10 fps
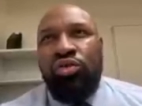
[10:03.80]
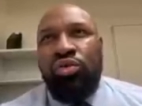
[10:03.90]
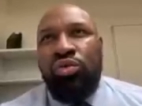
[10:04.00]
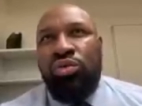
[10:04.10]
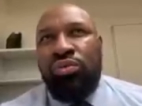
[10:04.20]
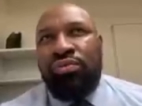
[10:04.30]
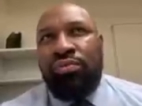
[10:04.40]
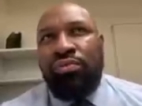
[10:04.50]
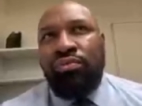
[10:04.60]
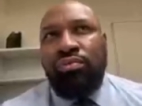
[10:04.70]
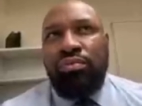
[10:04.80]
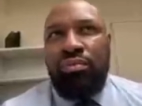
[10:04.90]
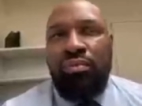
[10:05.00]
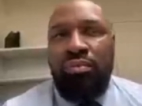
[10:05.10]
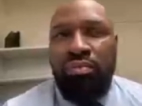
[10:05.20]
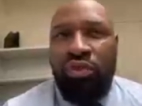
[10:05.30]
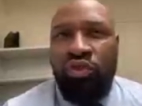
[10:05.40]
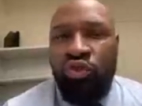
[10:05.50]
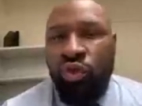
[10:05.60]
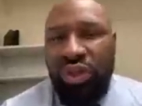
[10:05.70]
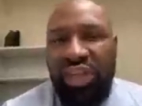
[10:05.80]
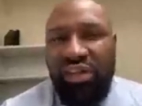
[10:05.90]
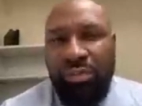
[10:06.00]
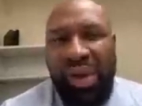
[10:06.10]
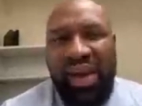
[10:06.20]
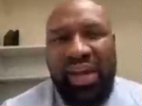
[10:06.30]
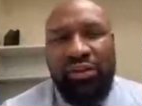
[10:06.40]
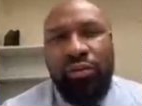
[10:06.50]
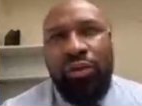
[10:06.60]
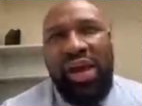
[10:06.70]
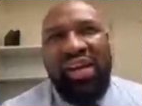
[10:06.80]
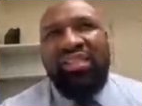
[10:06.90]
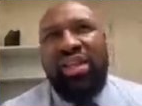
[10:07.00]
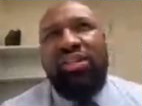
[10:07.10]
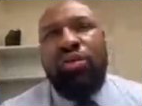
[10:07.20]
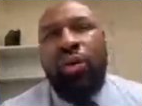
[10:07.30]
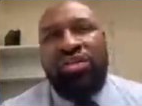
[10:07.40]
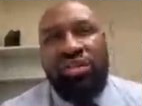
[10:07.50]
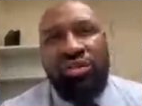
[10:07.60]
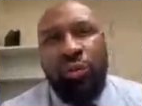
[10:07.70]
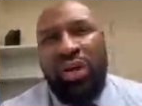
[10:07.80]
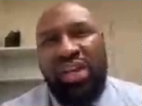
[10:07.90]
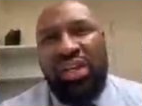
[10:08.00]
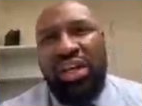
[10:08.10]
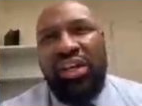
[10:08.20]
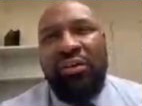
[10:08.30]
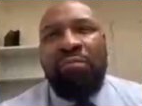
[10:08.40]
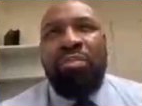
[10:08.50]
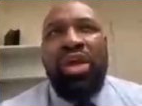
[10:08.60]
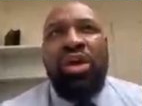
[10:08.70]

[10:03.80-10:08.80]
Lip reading: to Julius by asking these questions the way he did,